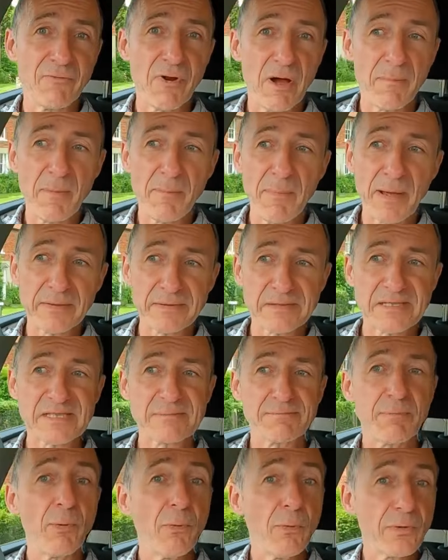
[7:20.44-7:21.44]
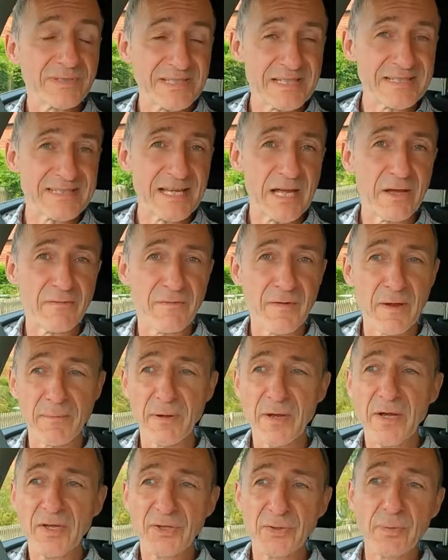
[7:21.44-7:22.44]
a rubber belt spools itself
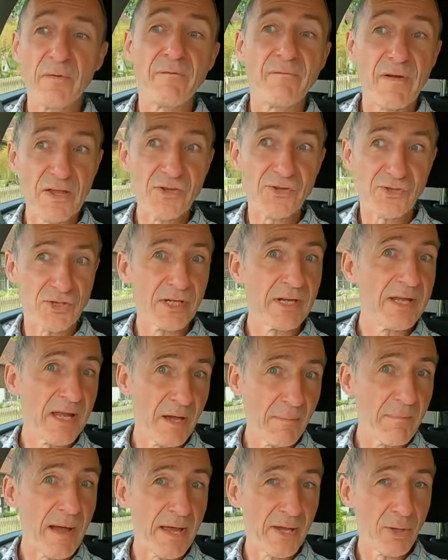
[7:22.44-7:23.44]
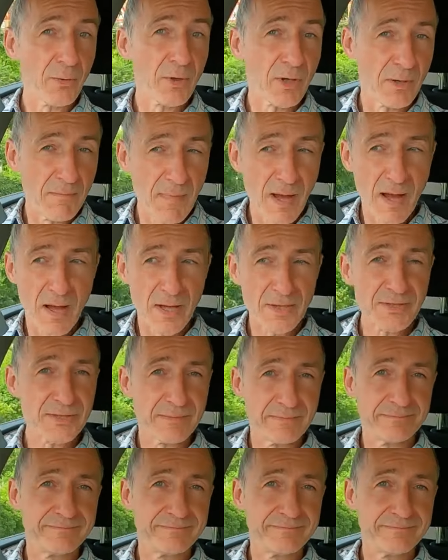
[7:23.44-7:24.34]
up to eventually obey your command.